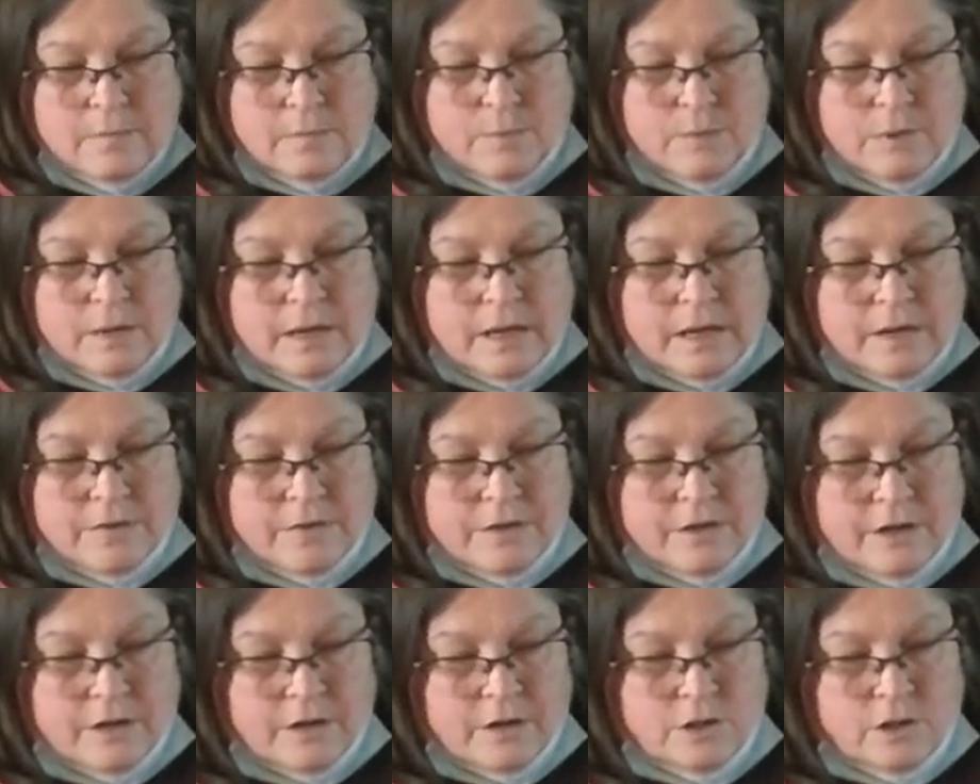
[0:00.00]
put out
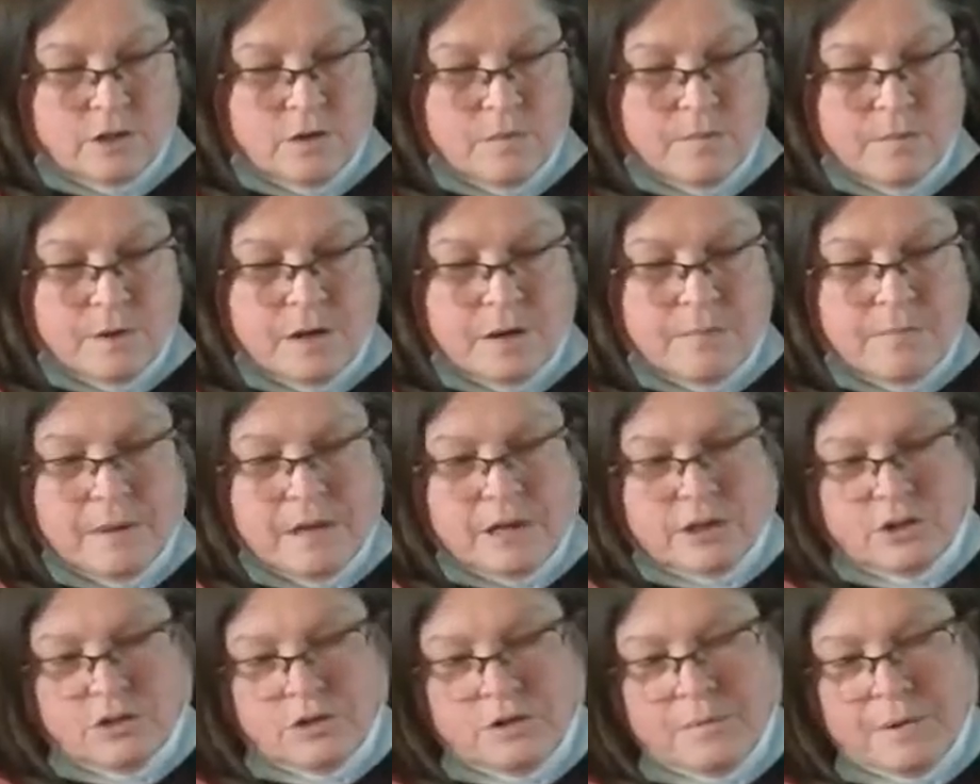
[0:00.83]
there. So I'm going to
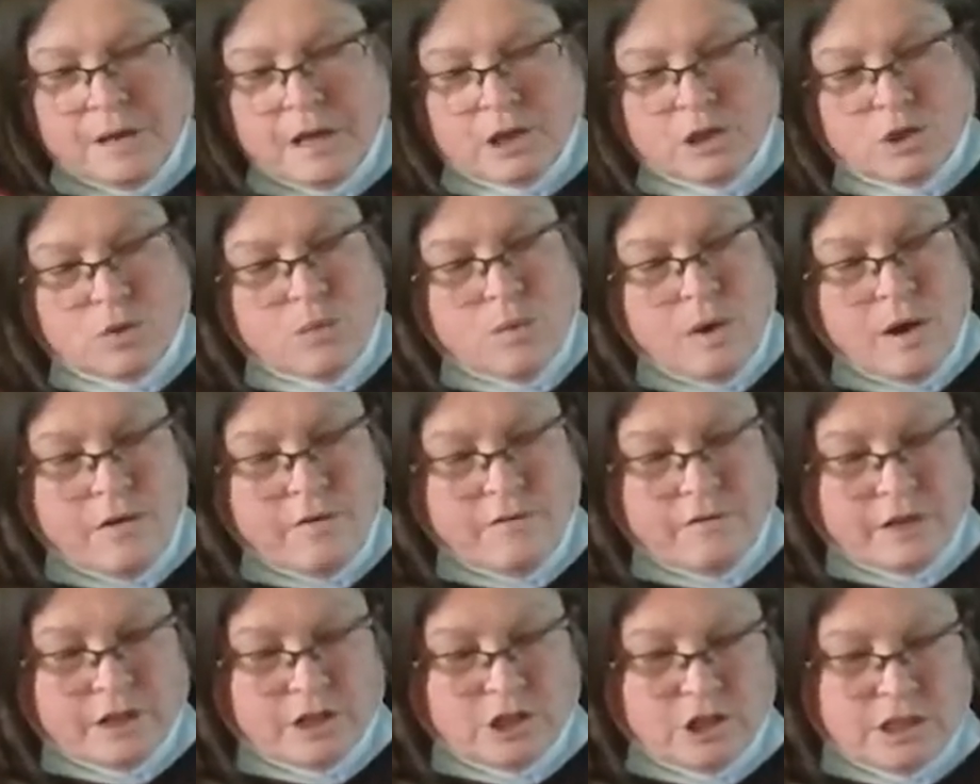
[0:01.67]
measure about
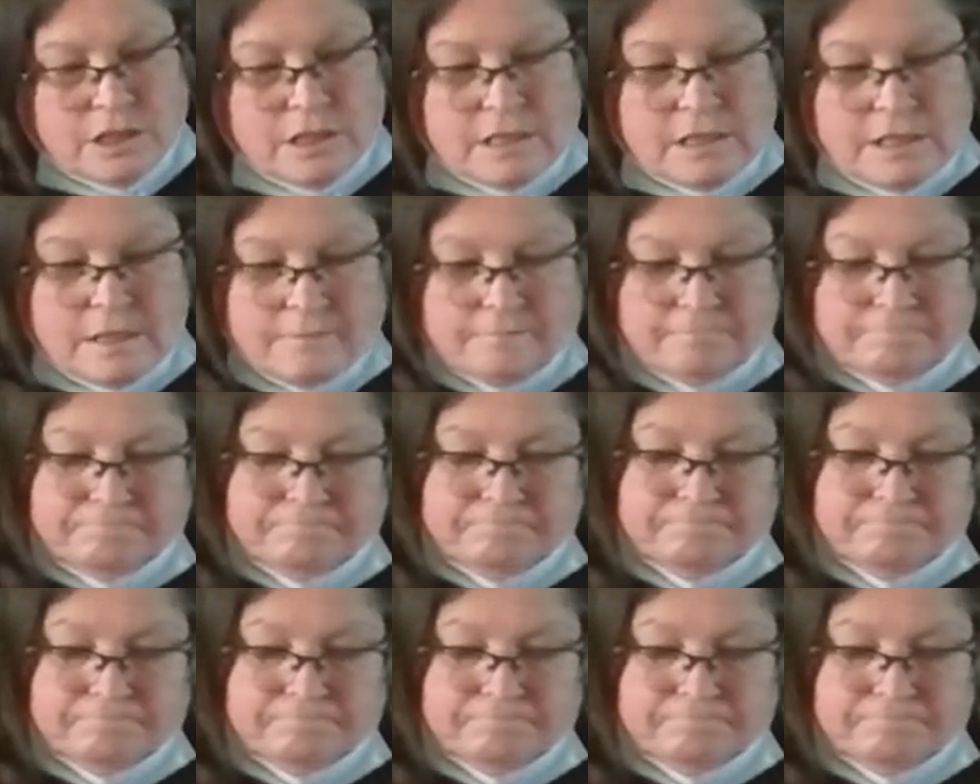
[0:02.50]
12 inches.